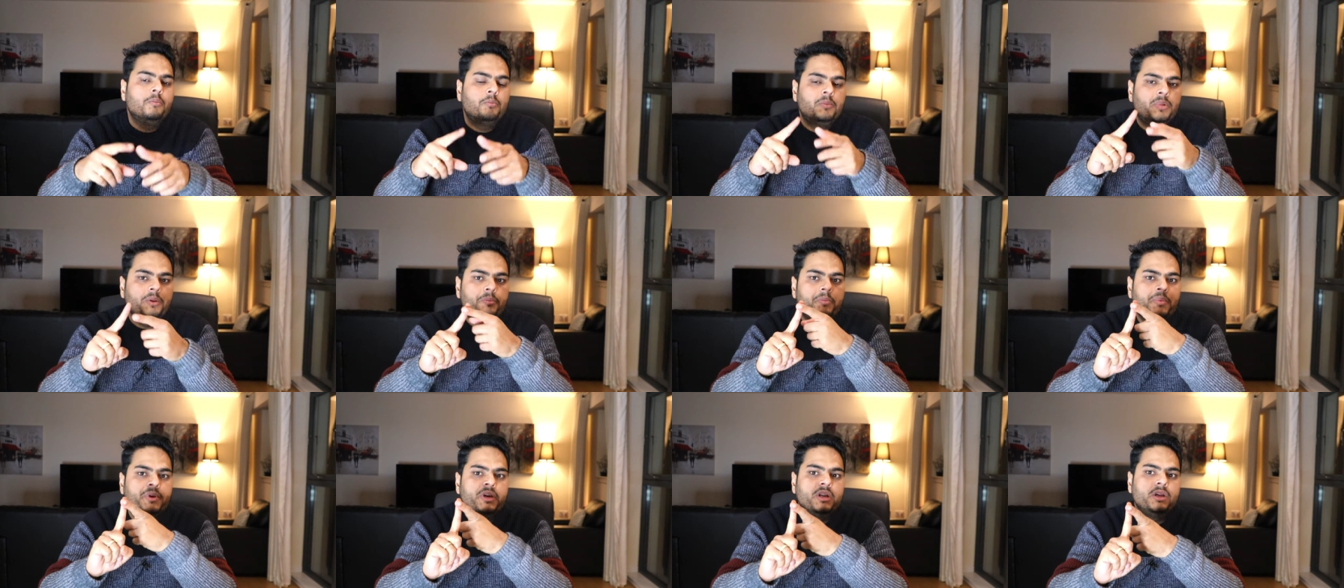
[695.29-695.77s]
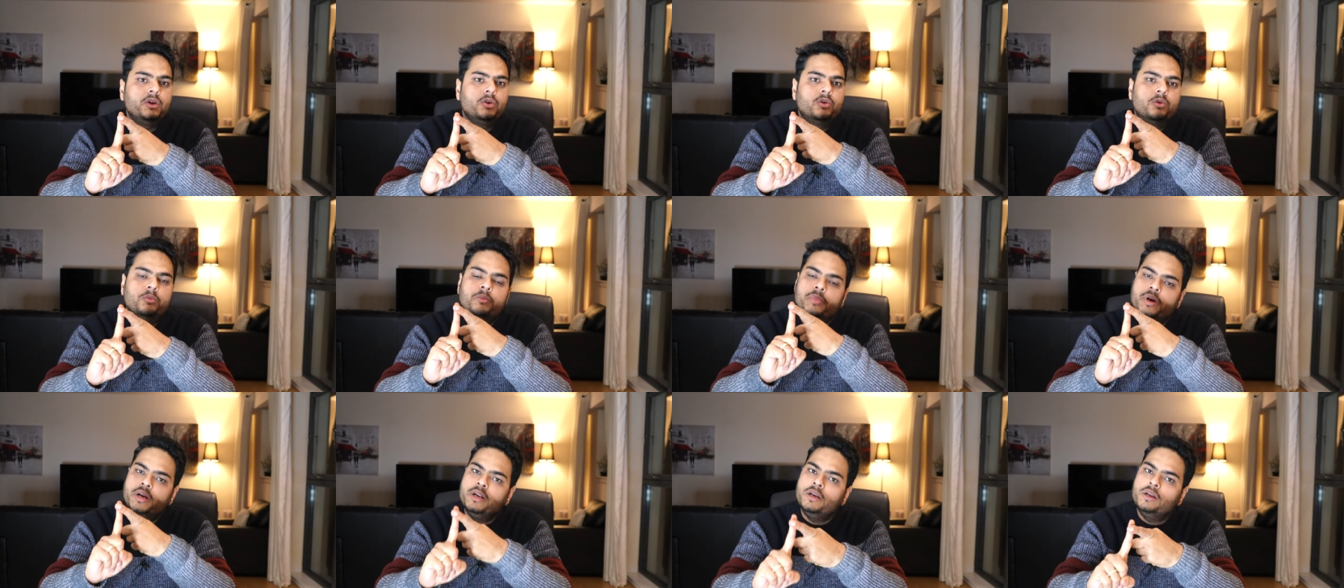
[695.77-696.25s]
Prepare your
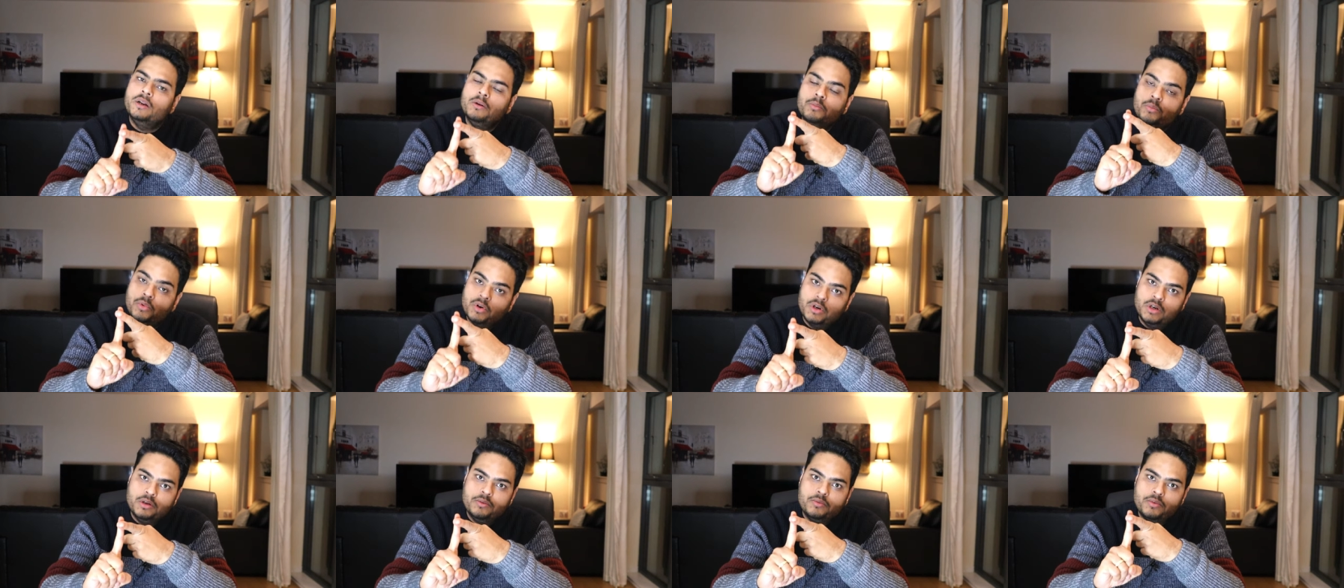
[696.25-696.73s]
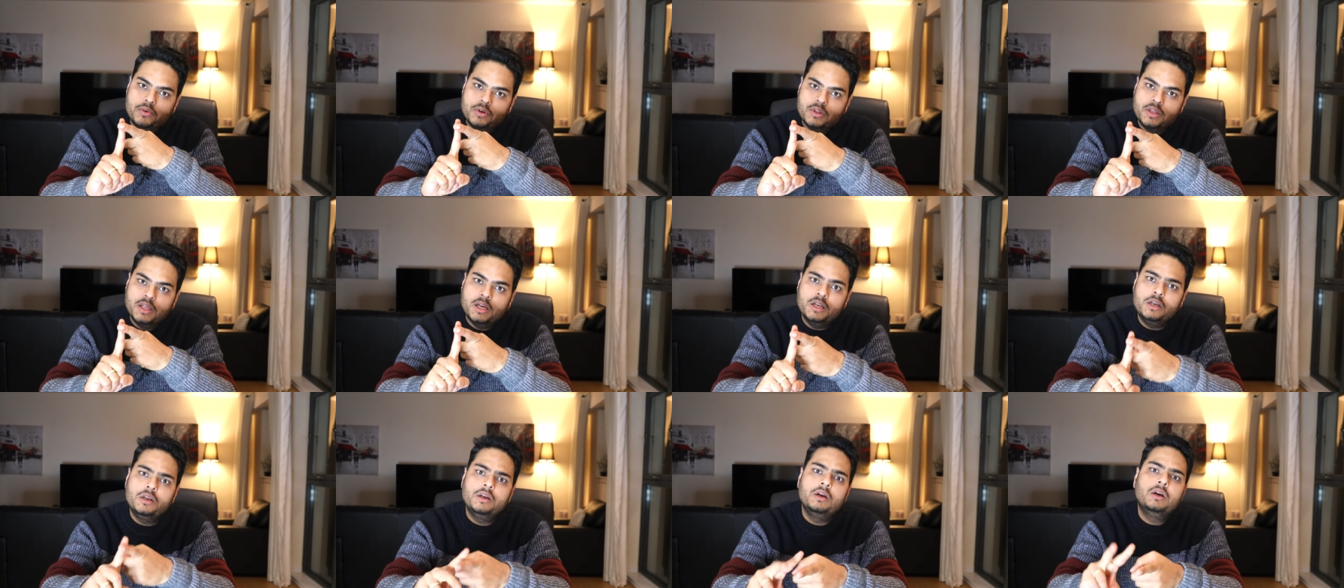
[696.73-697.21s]
mind and body for
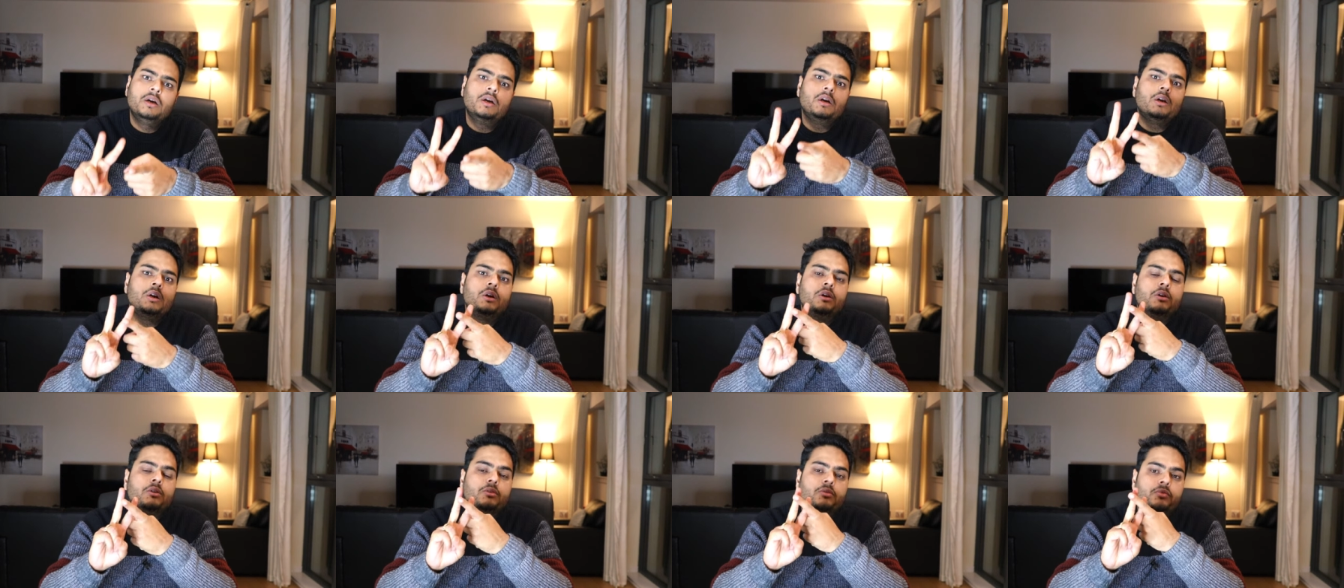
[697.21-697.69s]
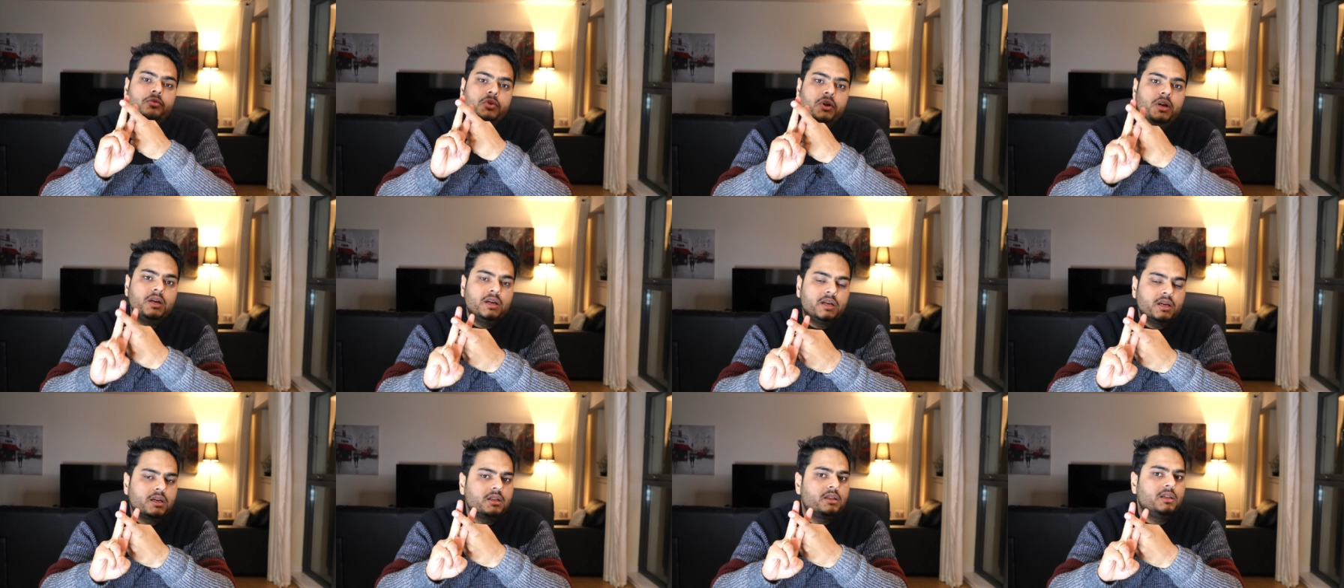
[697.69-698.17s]
that.
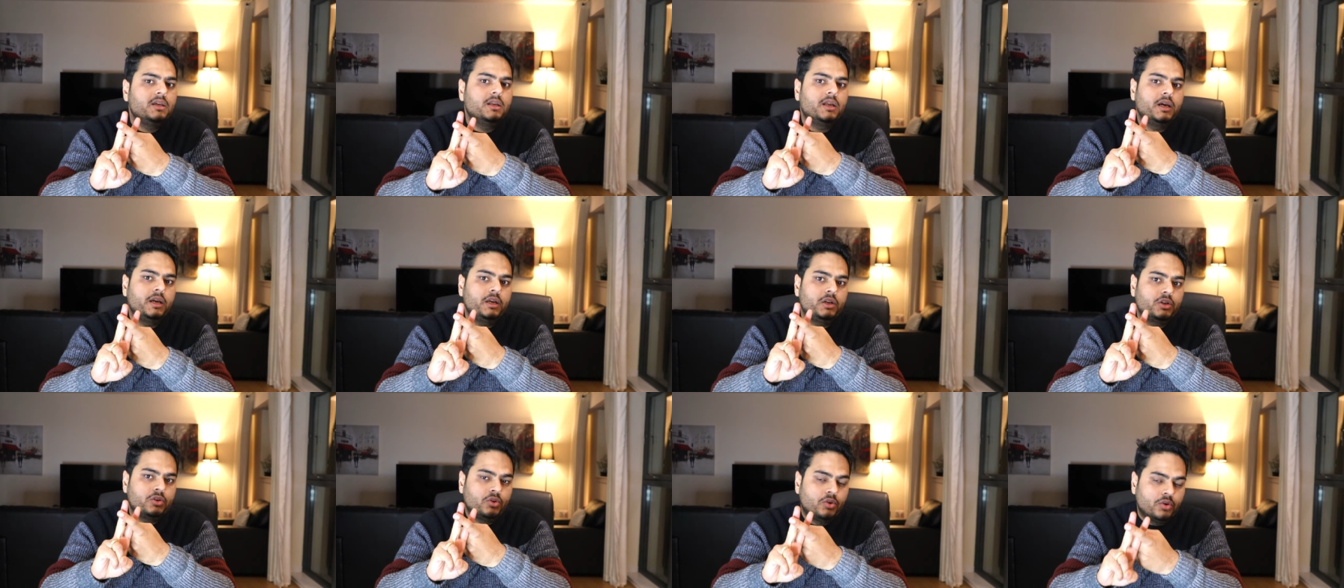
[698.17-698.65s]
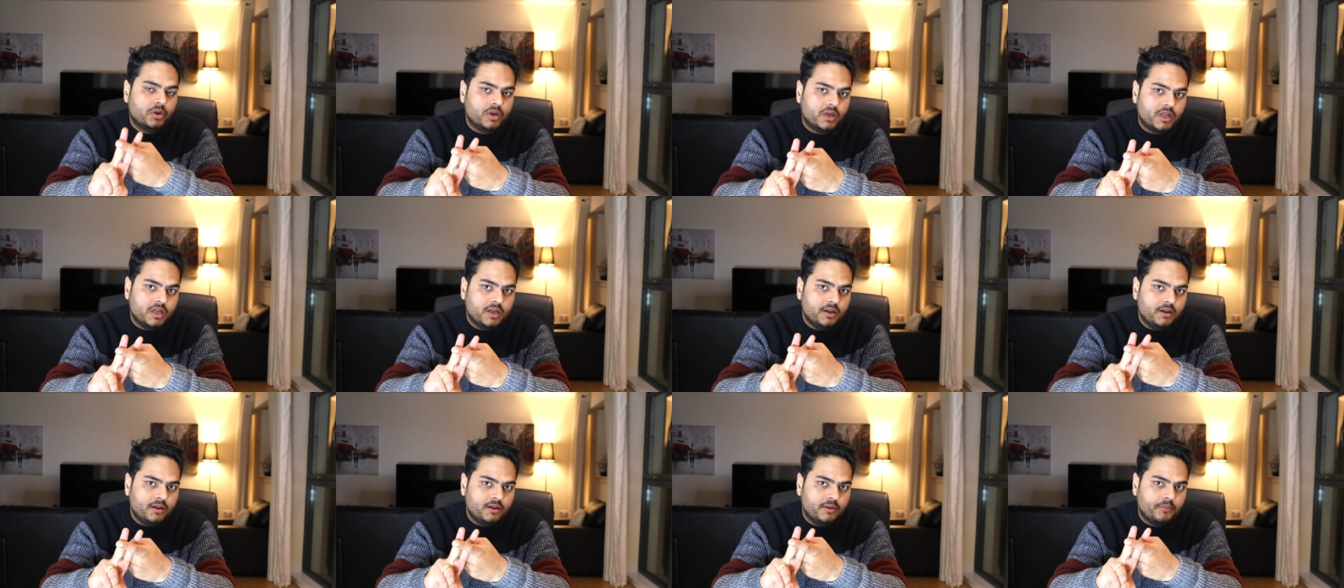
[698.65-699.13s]
Filter the right
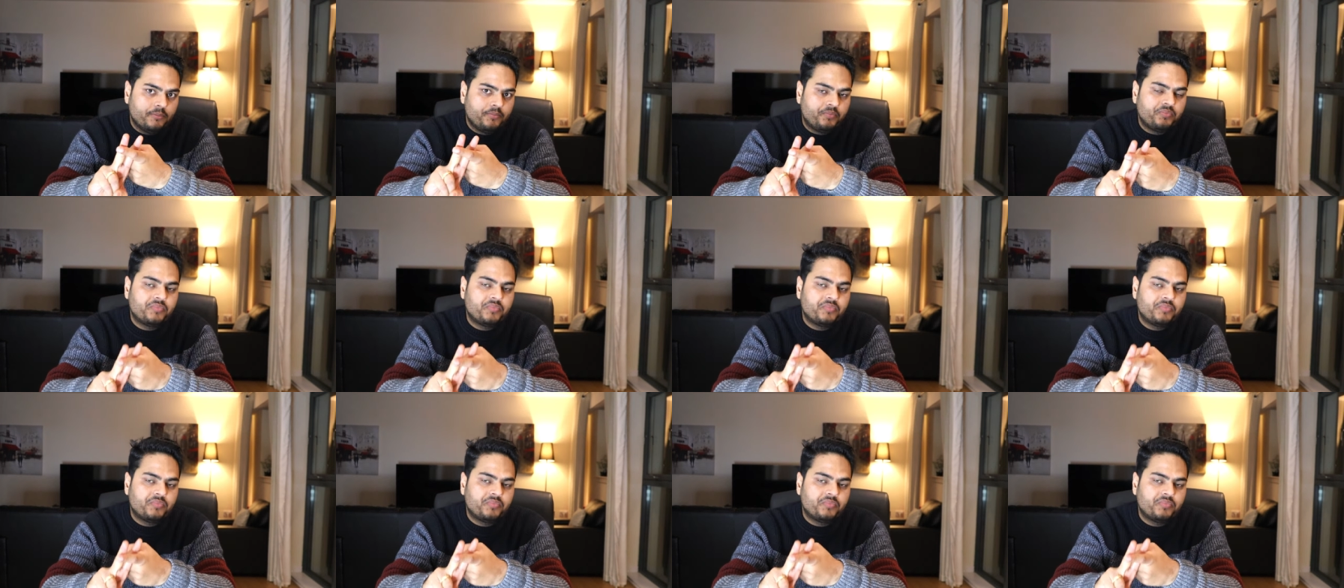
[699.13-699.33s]
content.